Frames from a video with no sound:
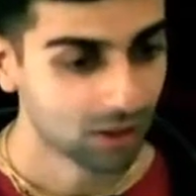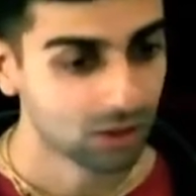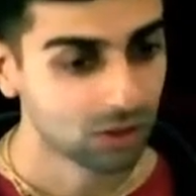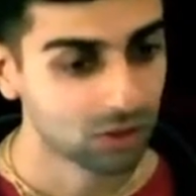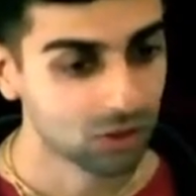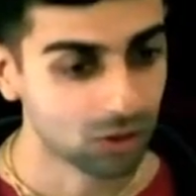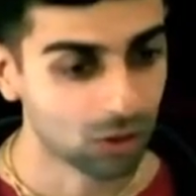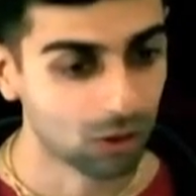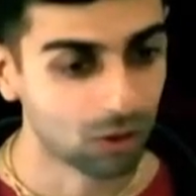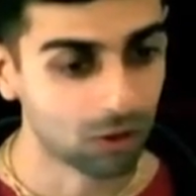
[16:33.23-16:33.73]

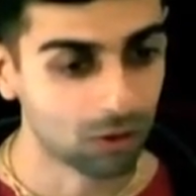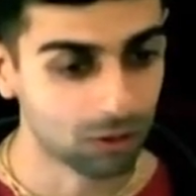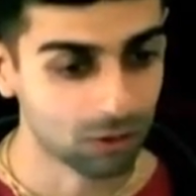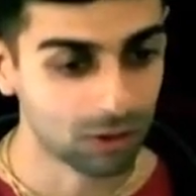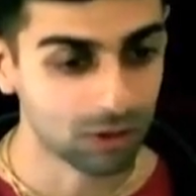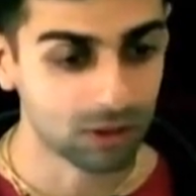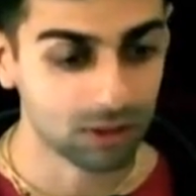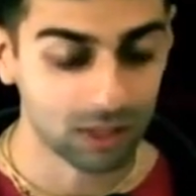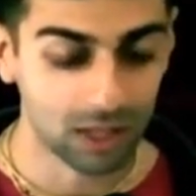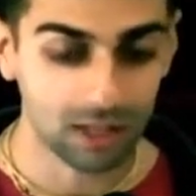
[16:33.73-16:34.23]
So
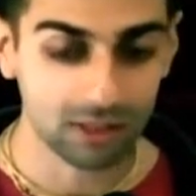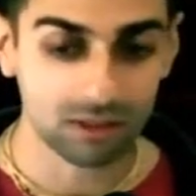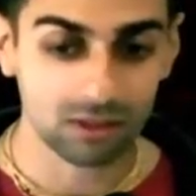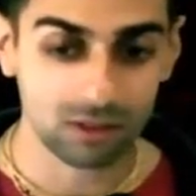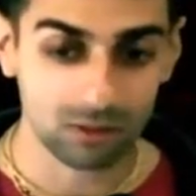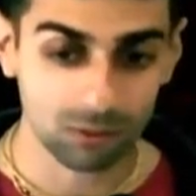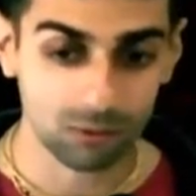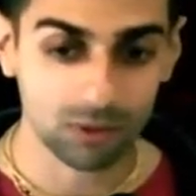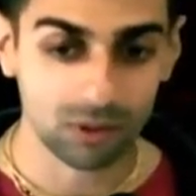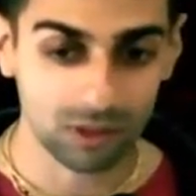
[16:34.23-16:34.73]
that's
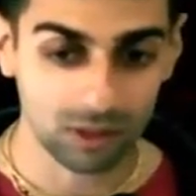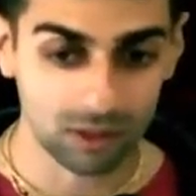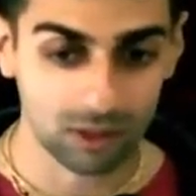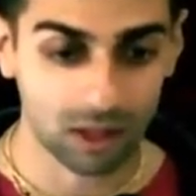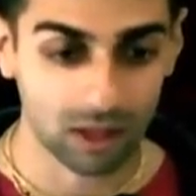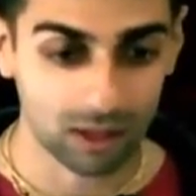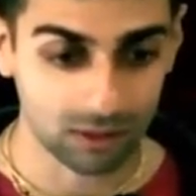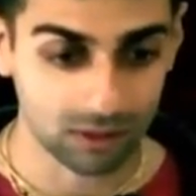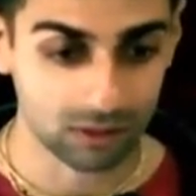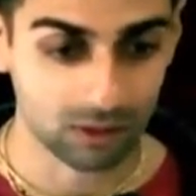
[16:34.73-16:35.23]
really
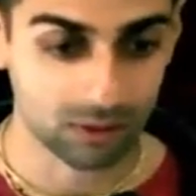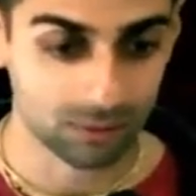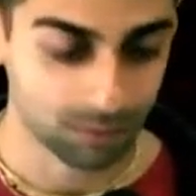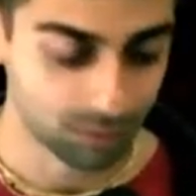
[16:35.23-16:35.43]
nice.